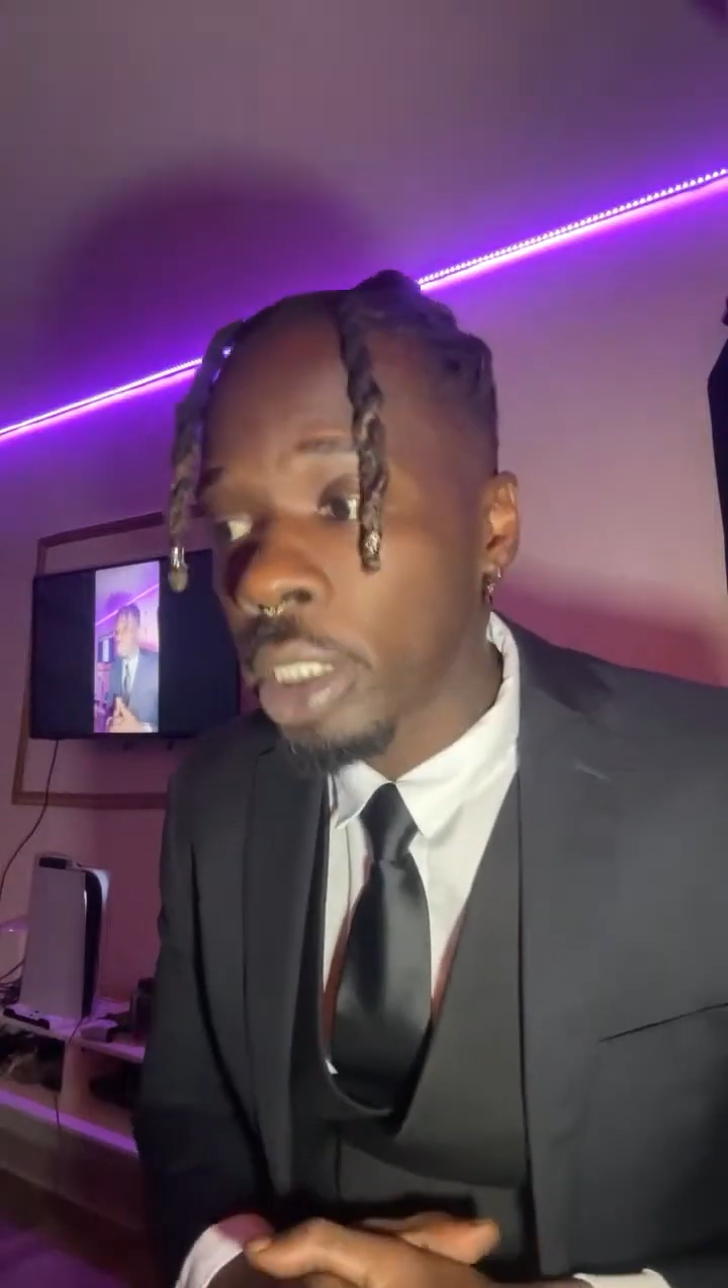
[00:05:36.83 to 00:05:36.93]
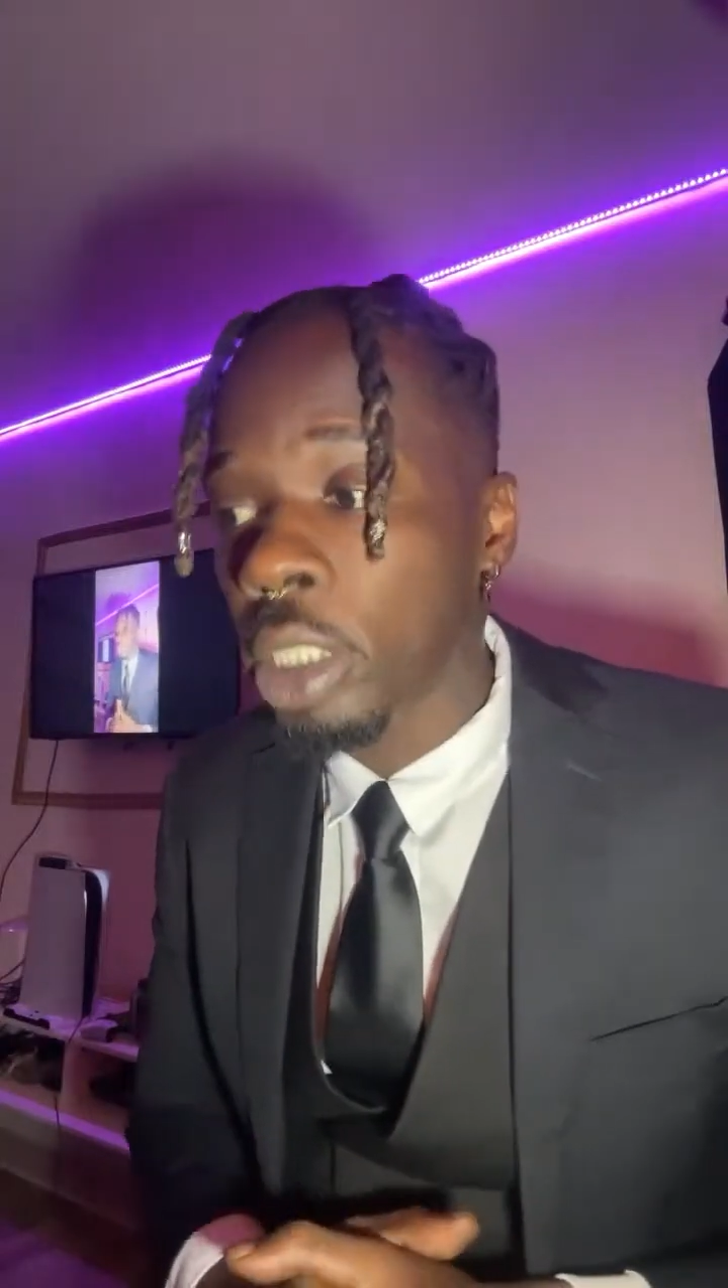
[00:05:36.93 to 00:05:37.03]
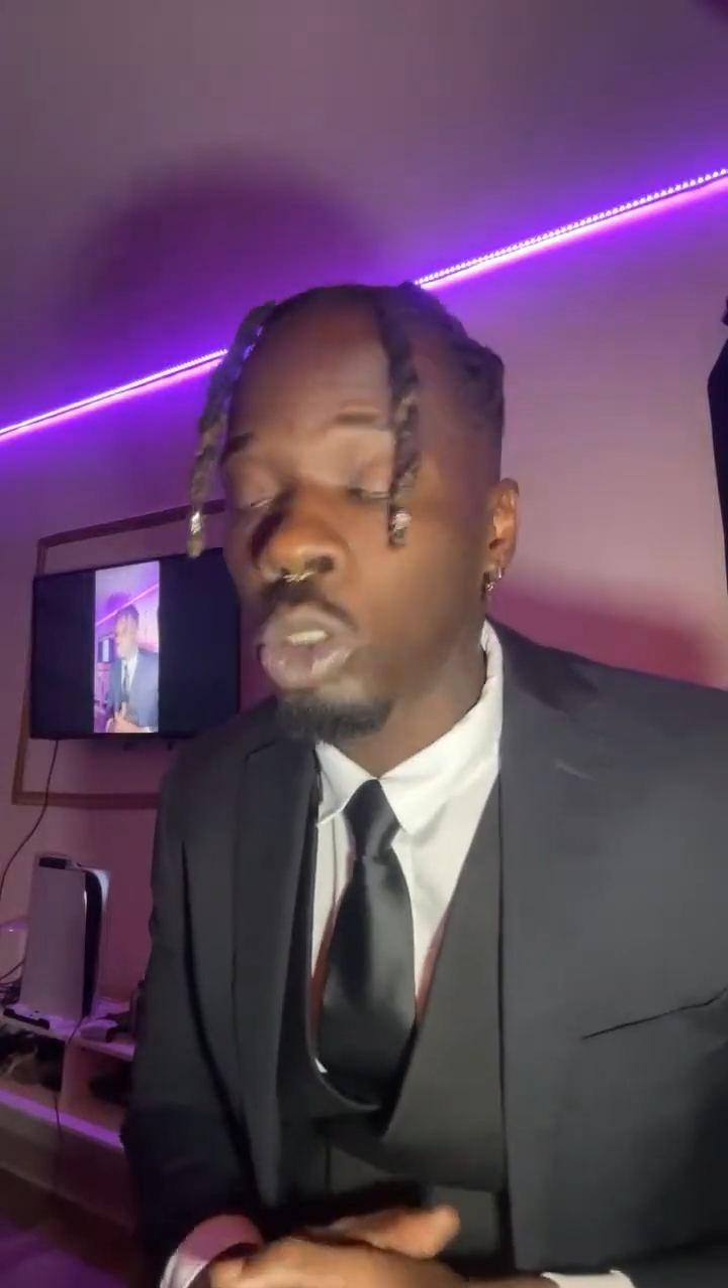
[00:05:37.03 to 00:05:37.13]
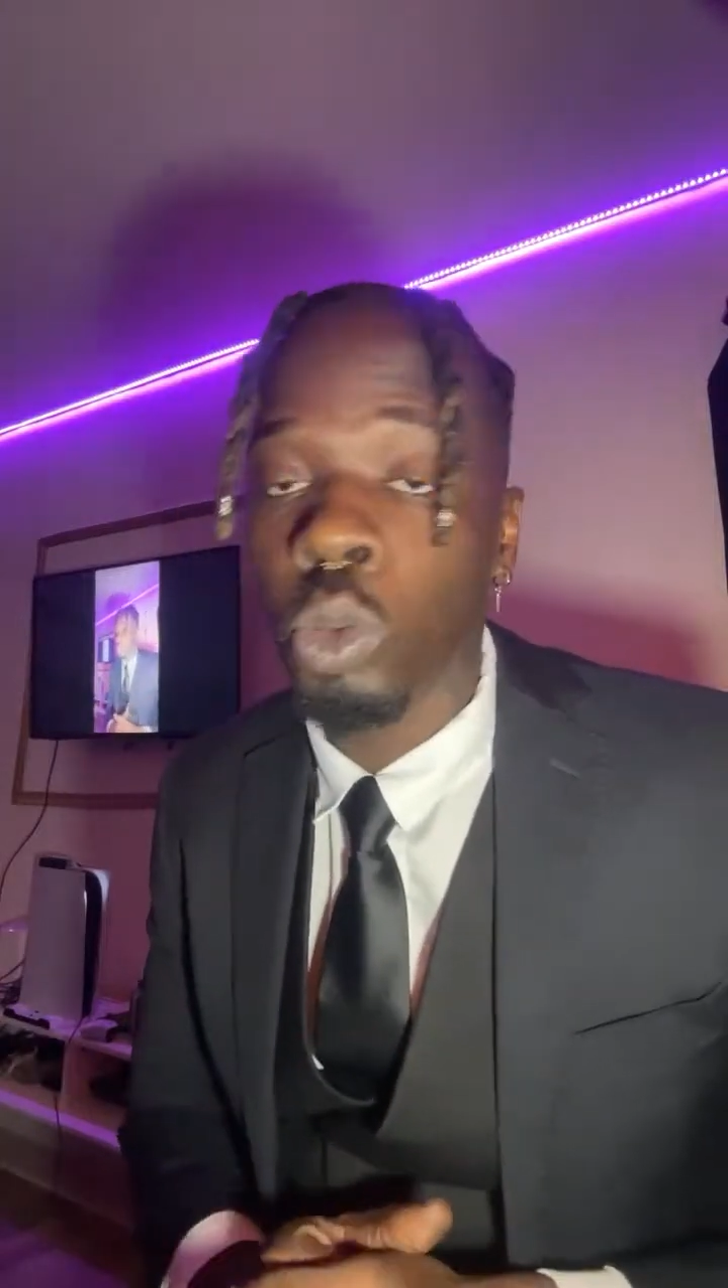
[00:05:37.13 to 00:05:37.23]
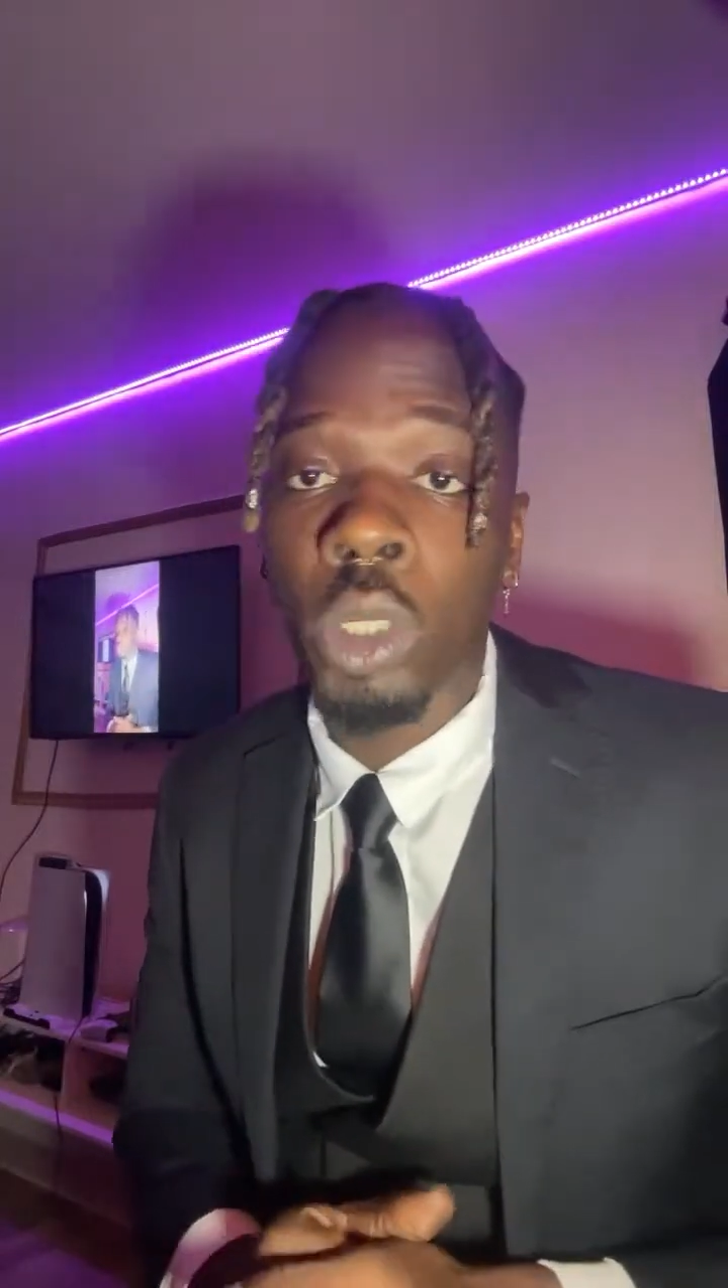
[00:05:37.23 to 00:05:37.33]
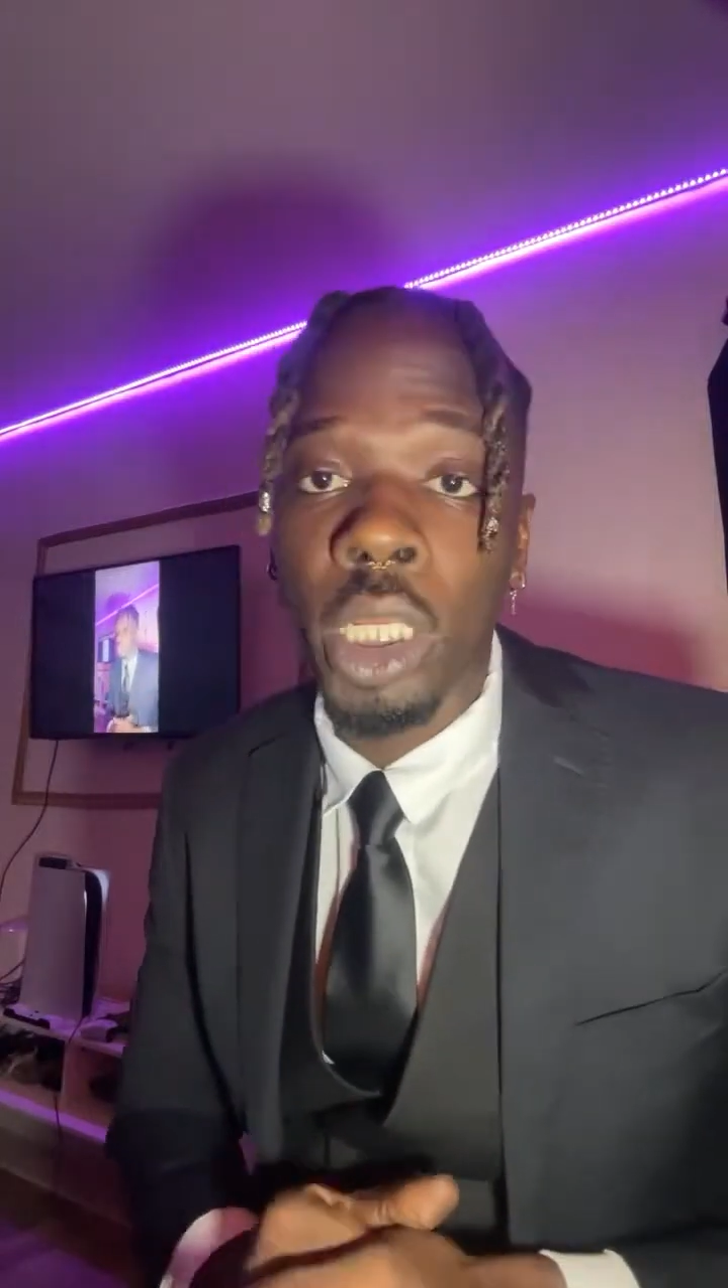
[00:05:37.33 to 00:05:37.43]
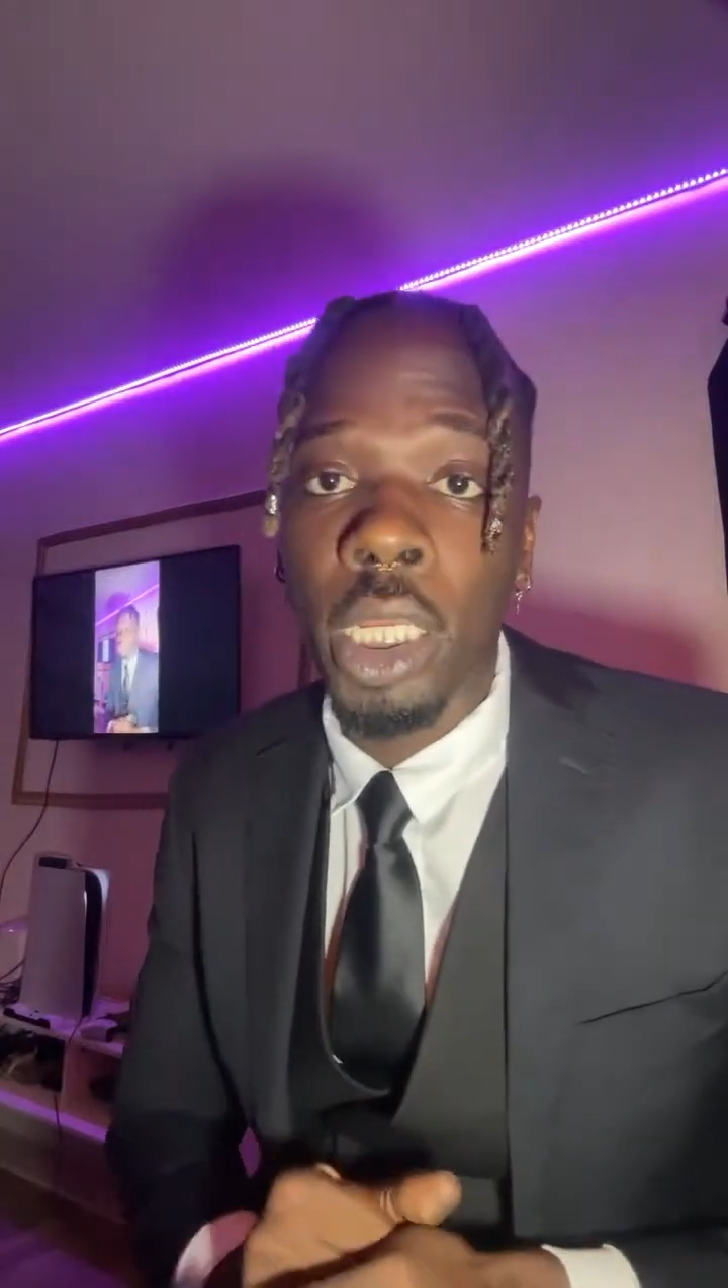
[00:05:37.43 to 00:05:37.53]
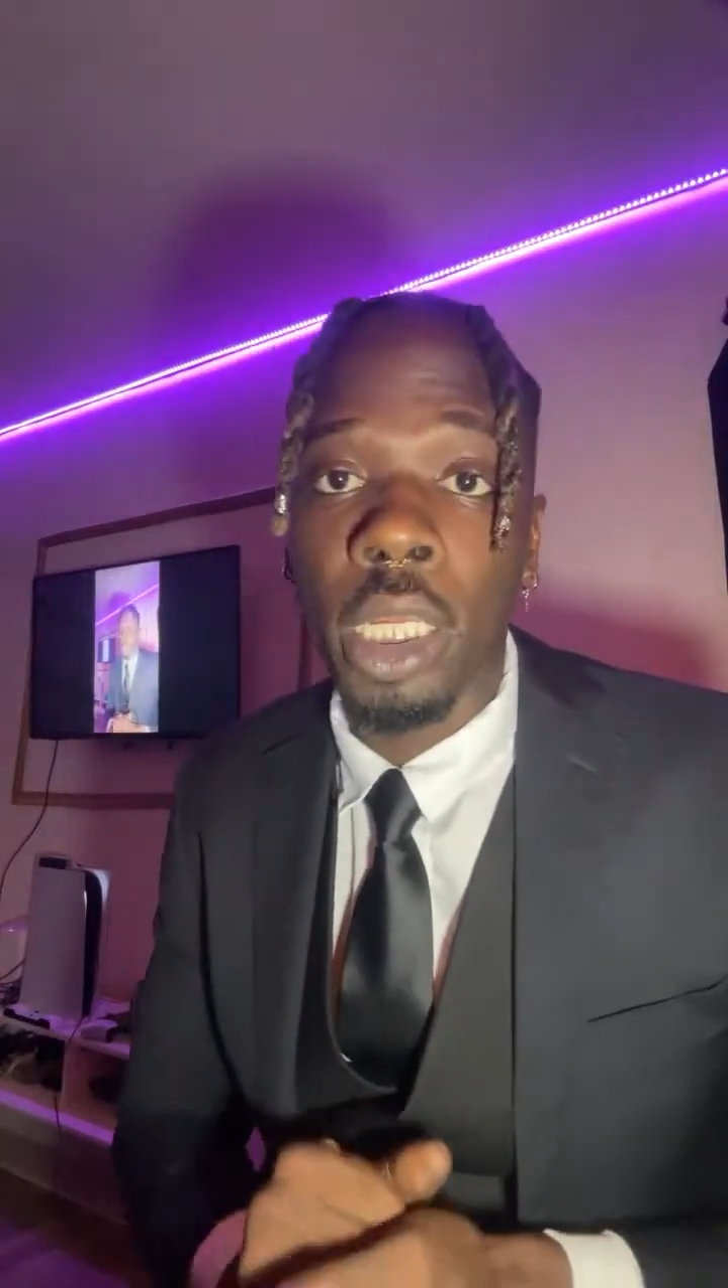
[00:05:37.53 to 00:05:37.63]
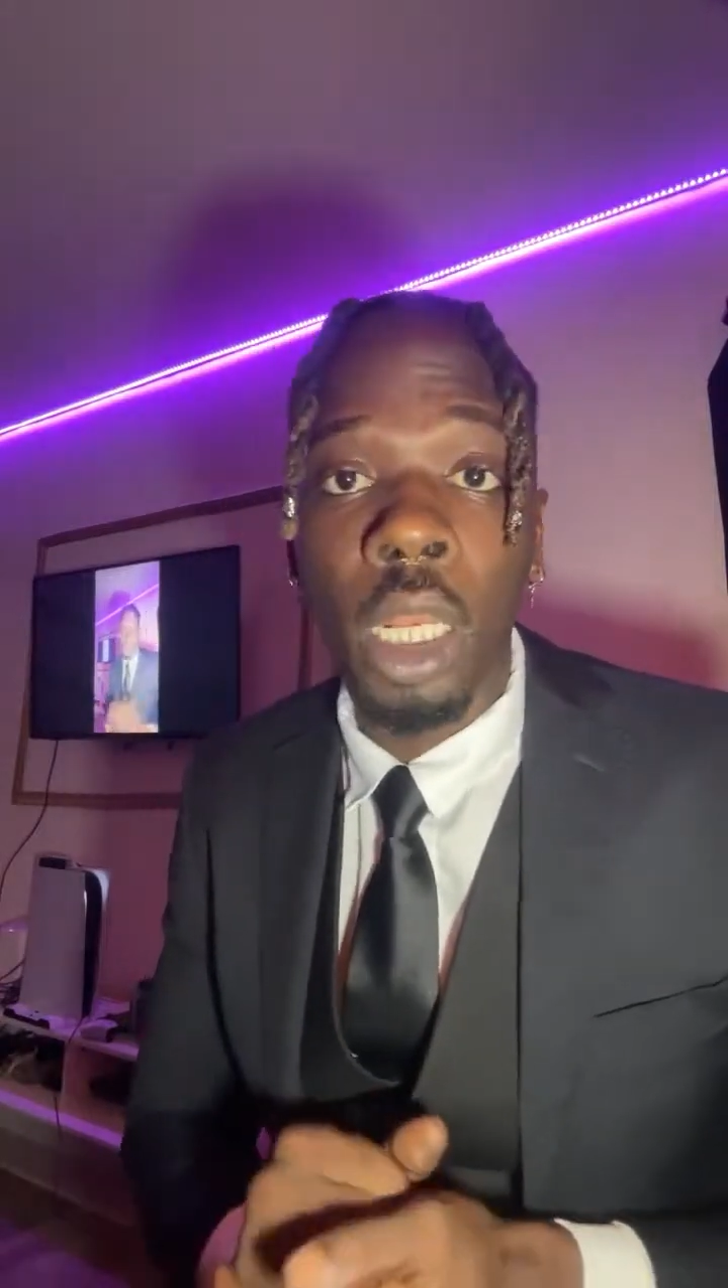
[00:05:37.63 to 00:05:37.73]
that you really